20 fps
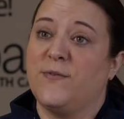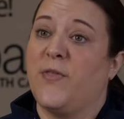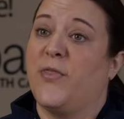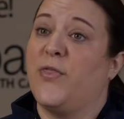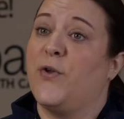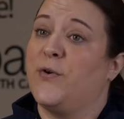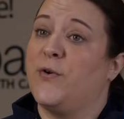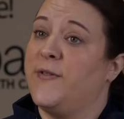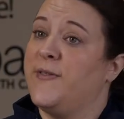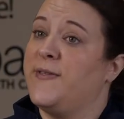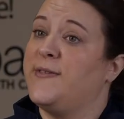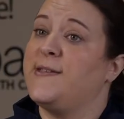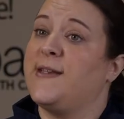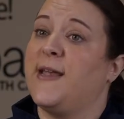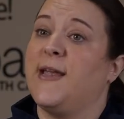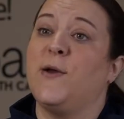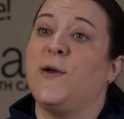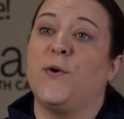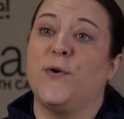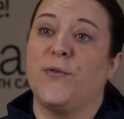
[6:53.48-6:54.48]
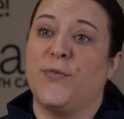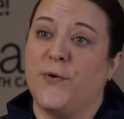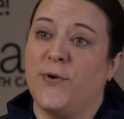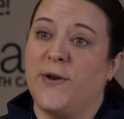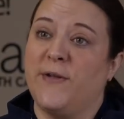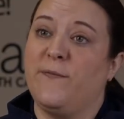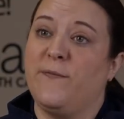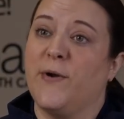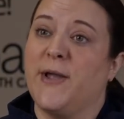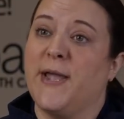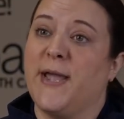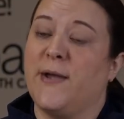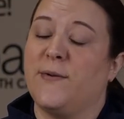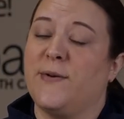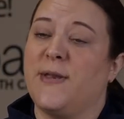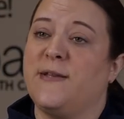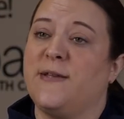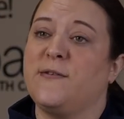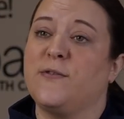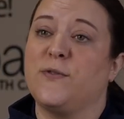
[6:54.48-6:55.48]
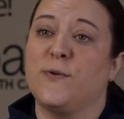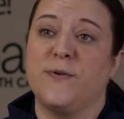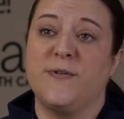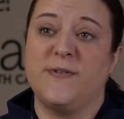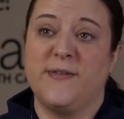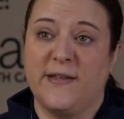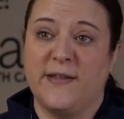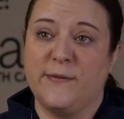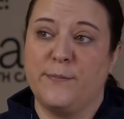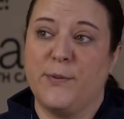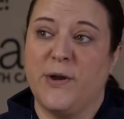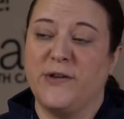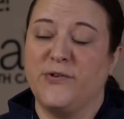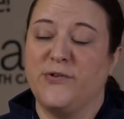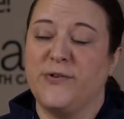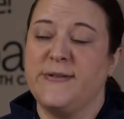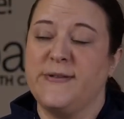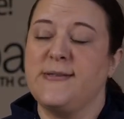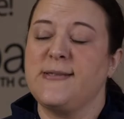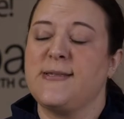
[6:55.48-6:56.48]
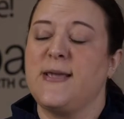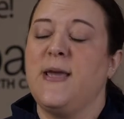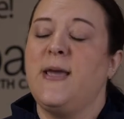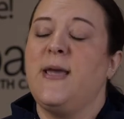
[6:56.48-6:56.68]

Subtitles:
a third of the state, or 34 counties, through 6 branches.